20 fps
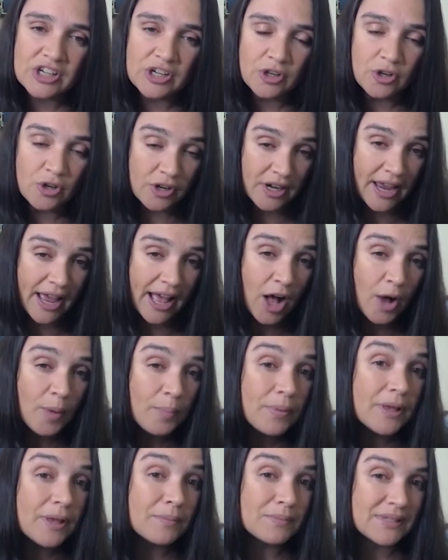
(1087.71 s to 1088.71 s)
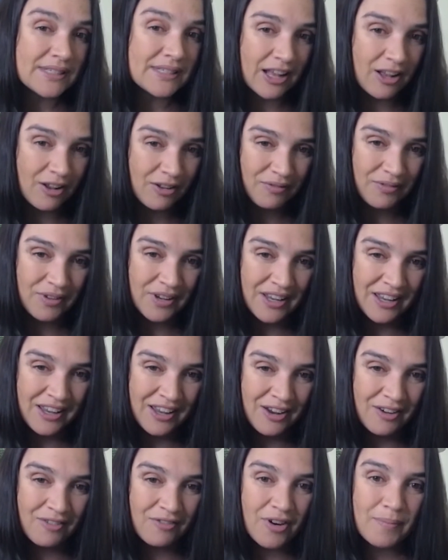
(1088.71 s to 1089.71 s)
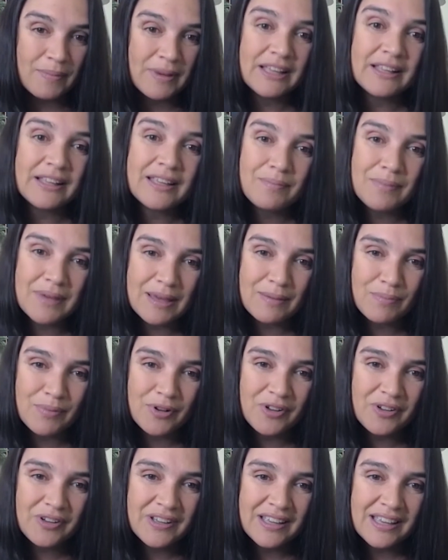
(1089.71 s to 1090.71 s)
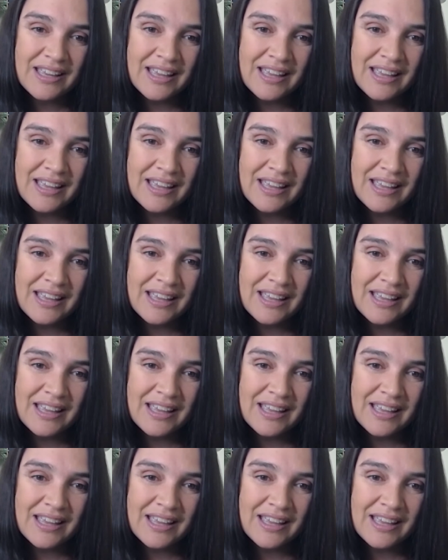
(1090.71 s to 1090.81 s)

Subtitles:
he couldn't help himself from healing people.